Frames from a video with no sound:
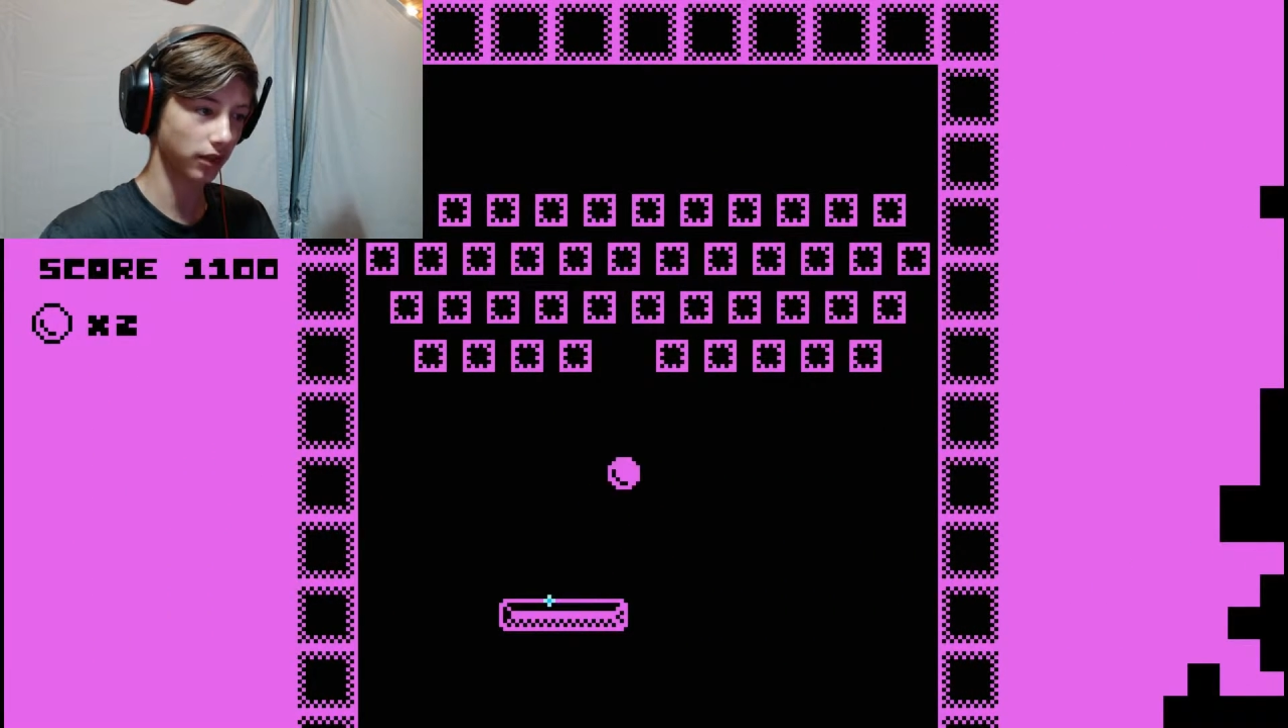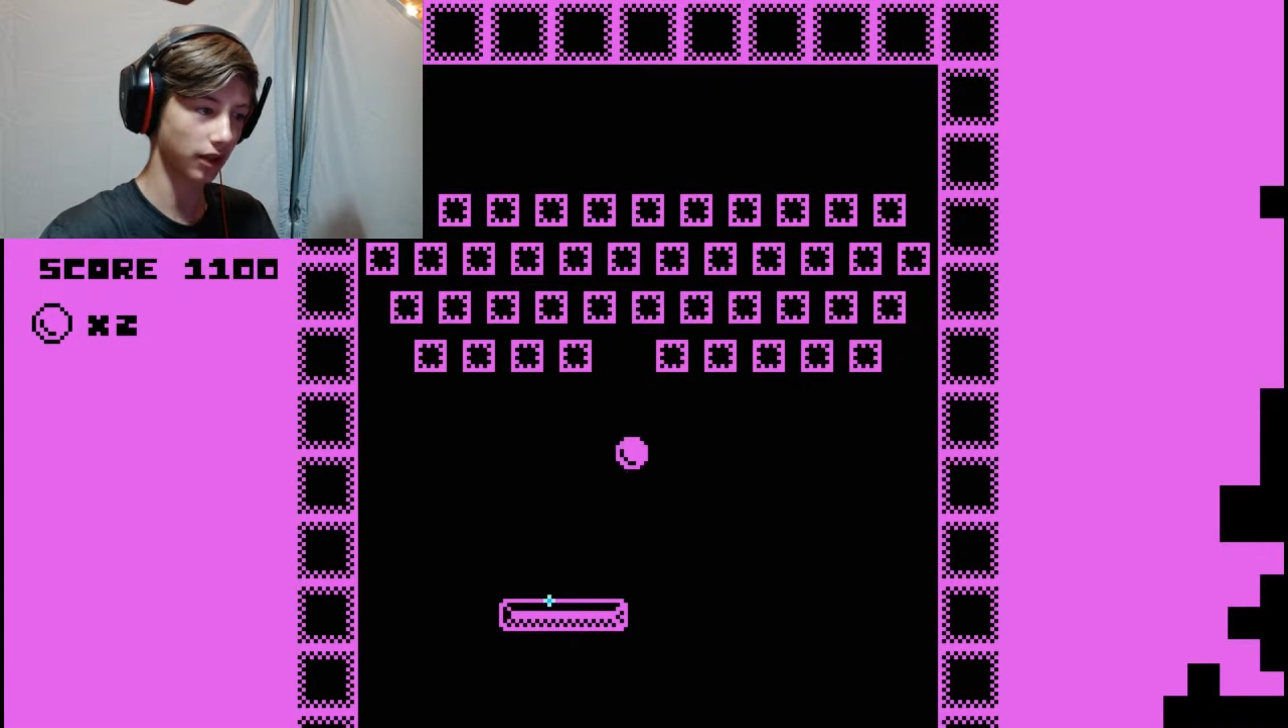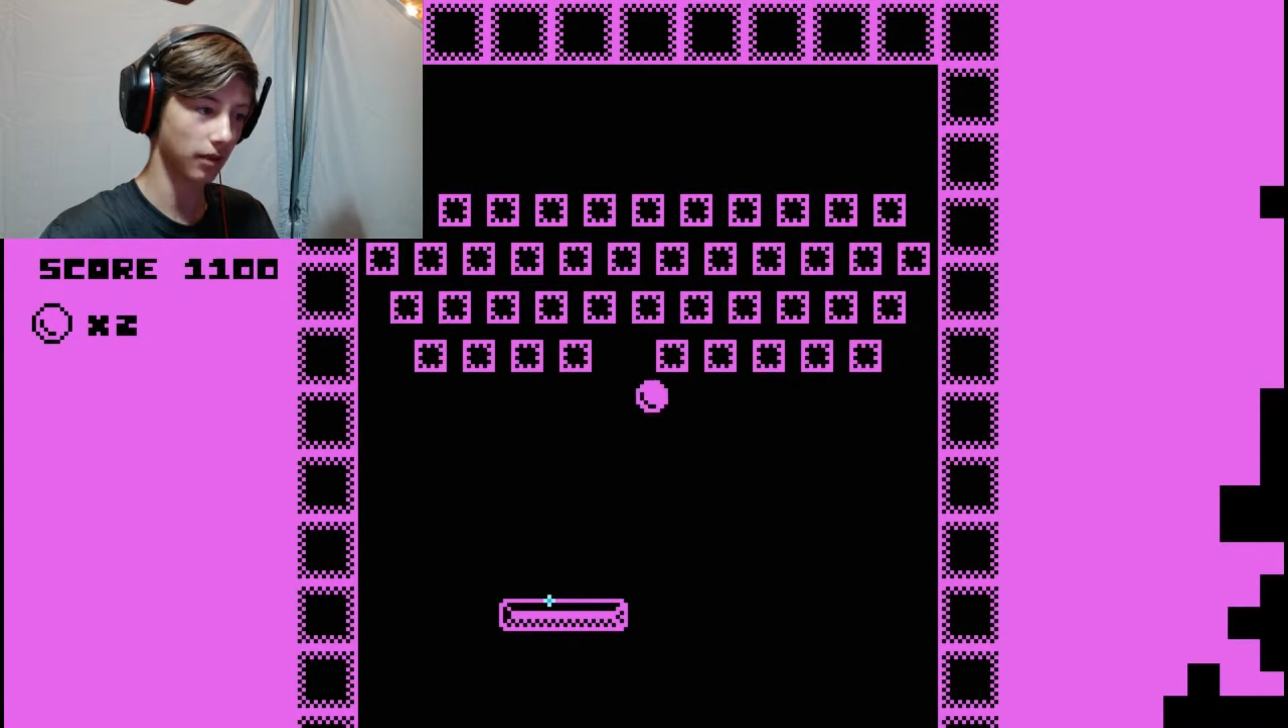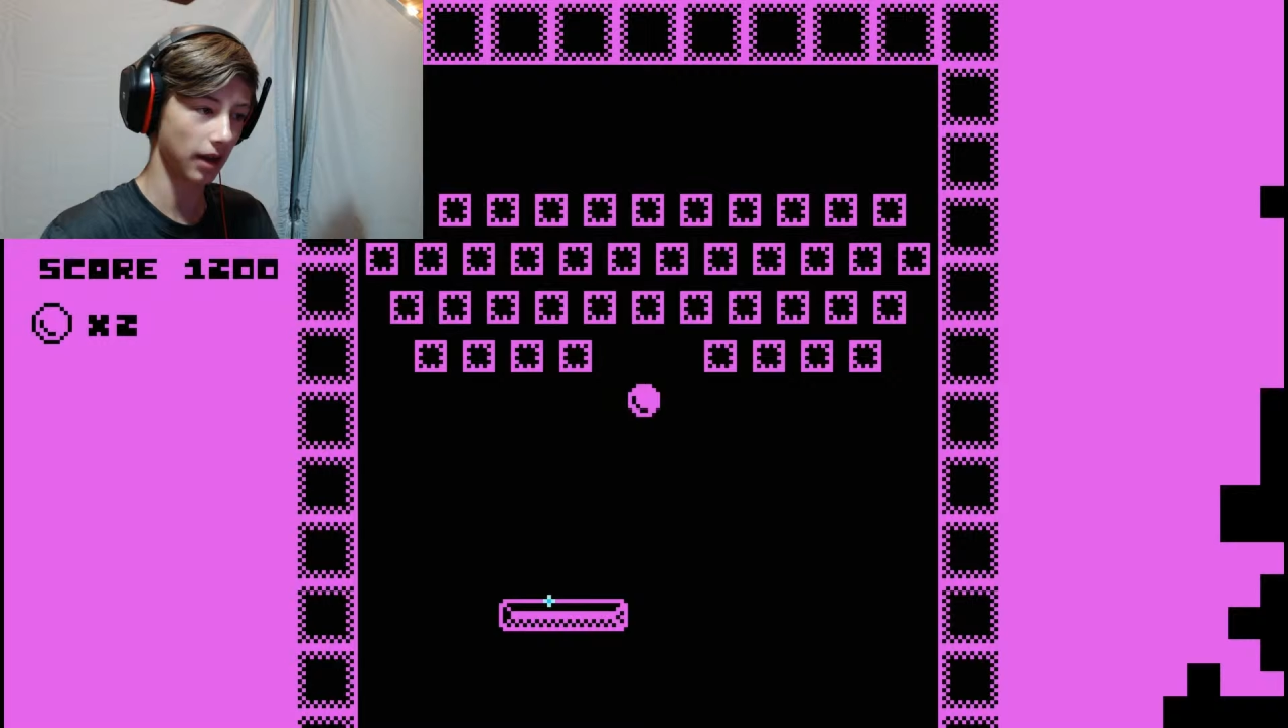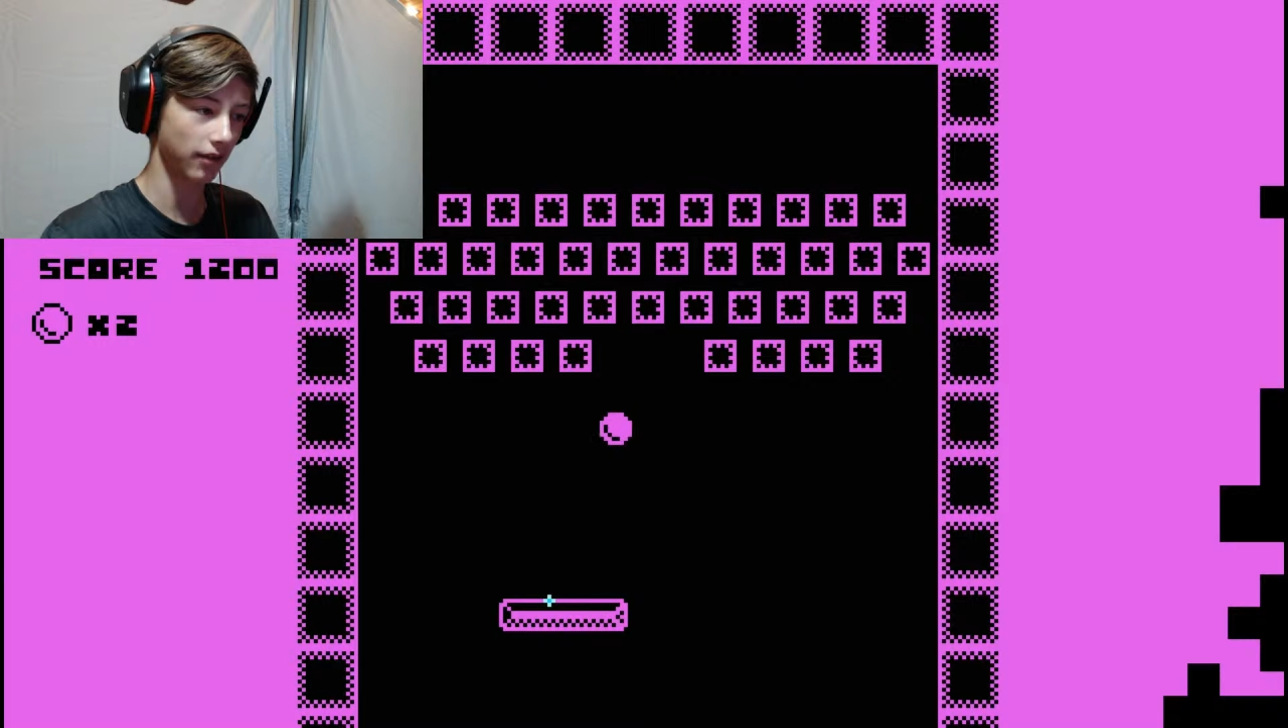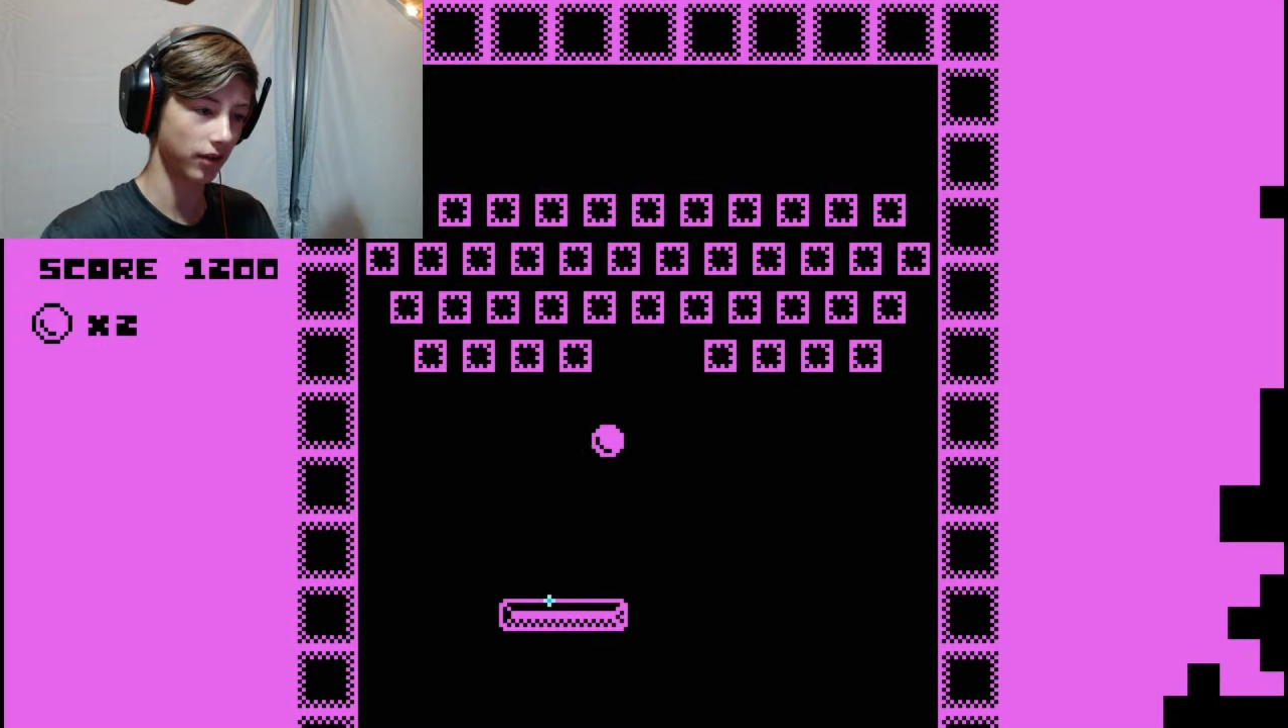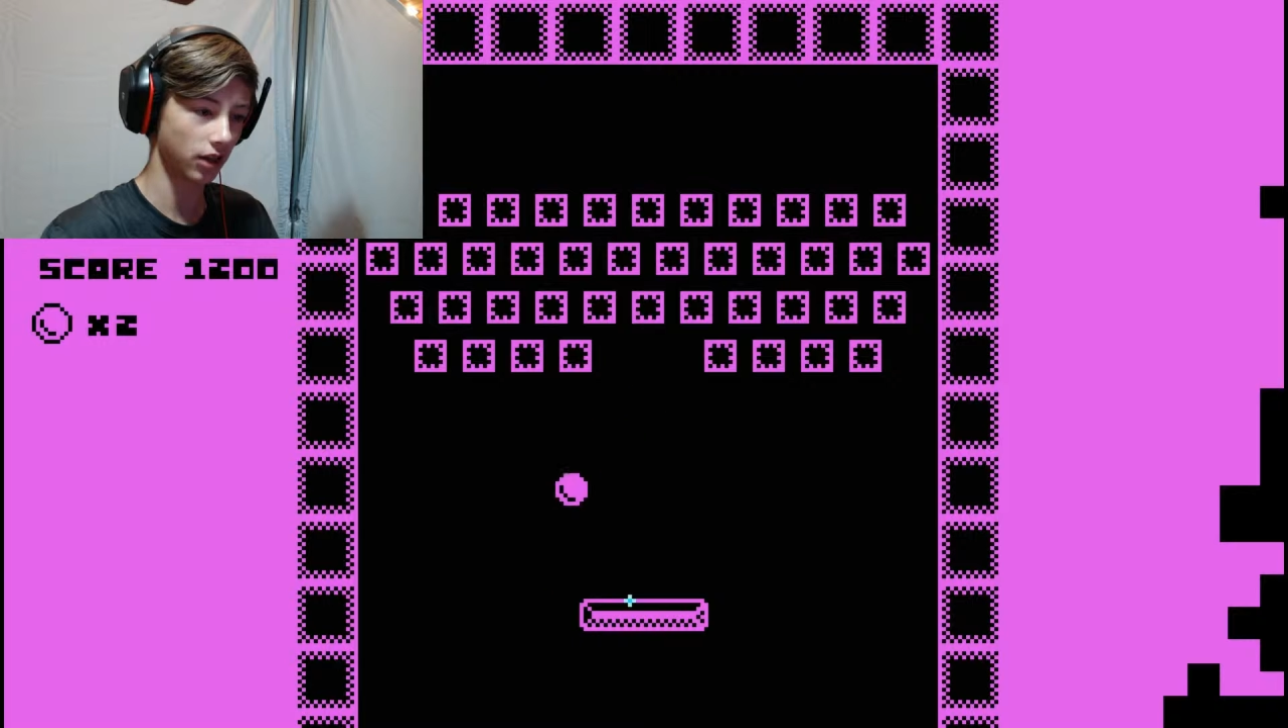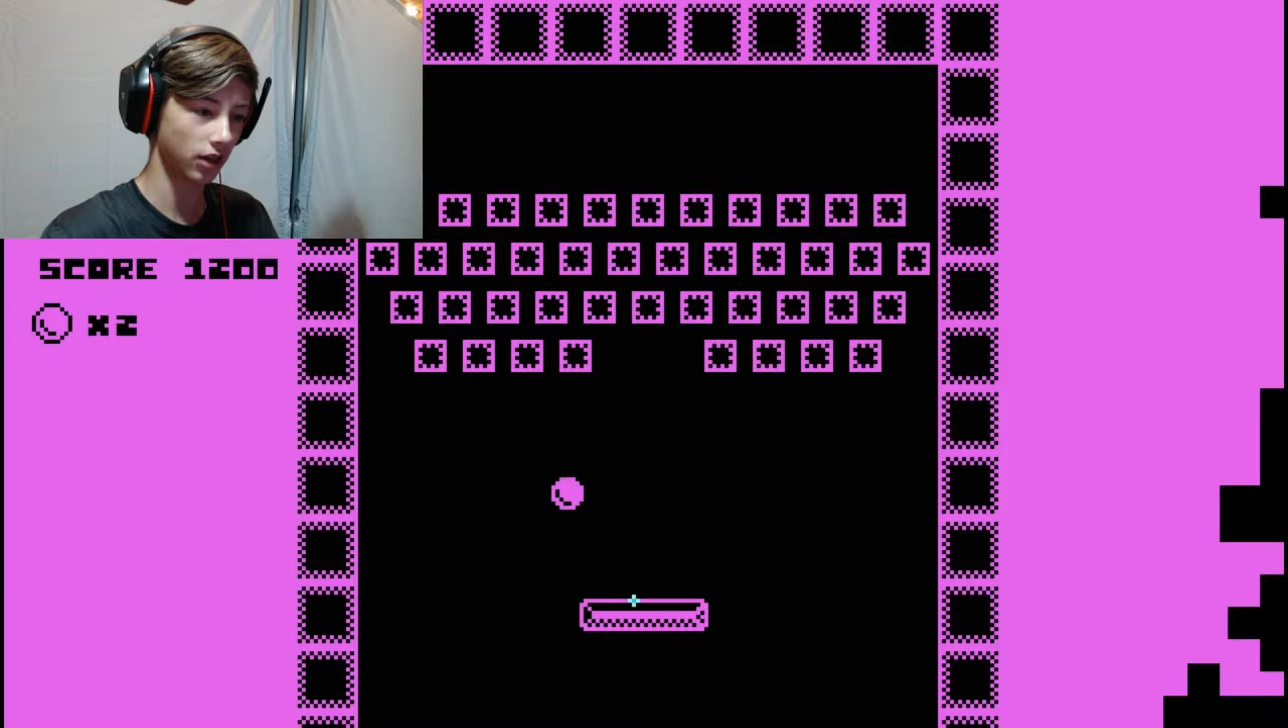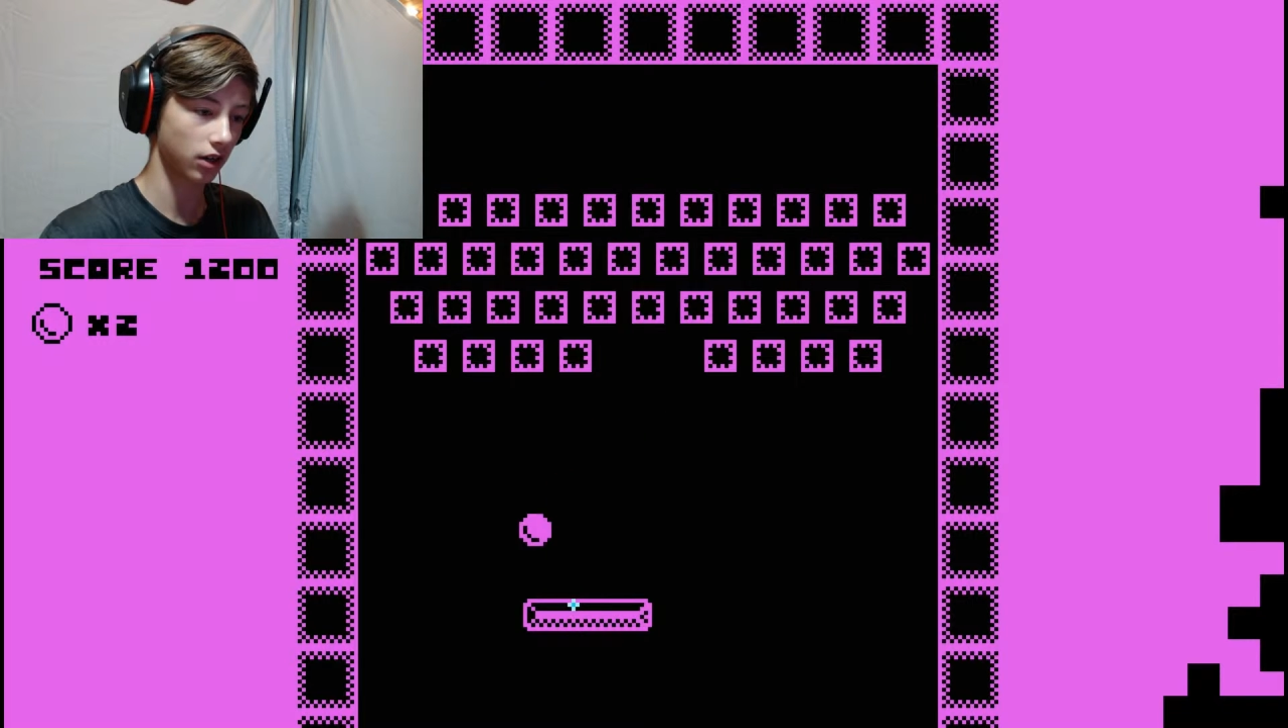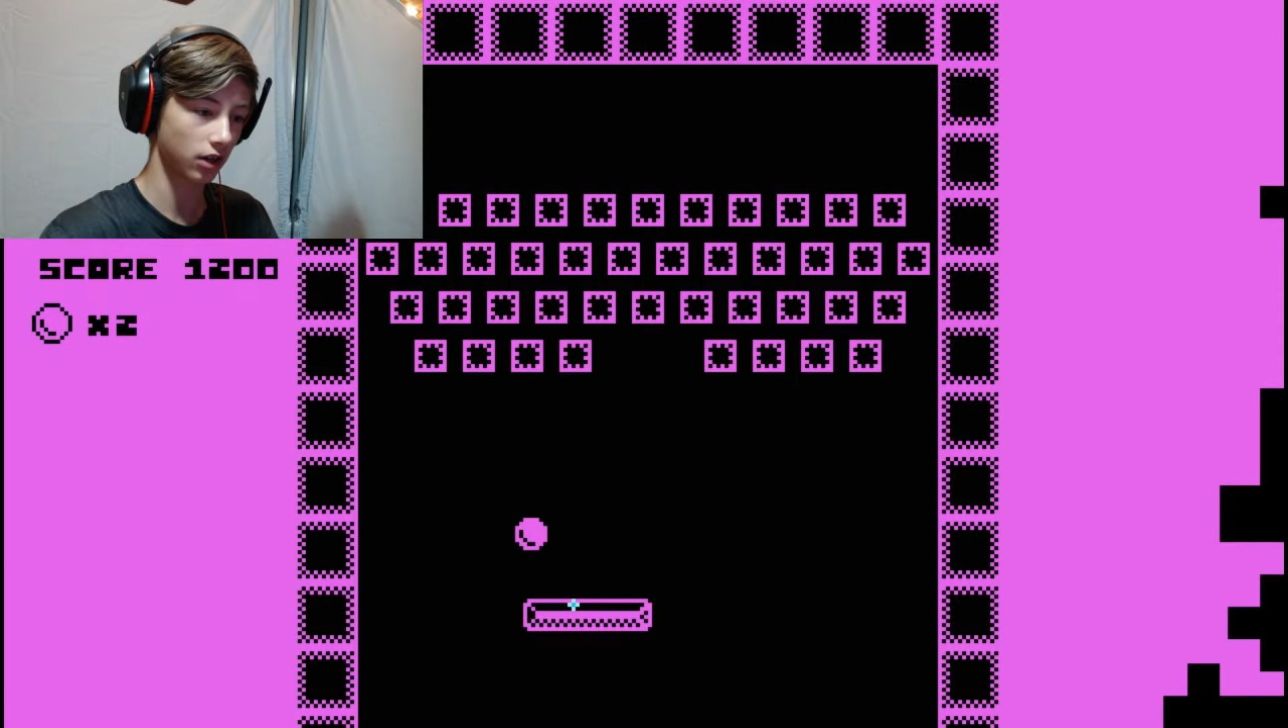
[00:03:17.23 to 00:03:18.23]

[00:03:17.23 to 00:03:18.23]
Best game ever.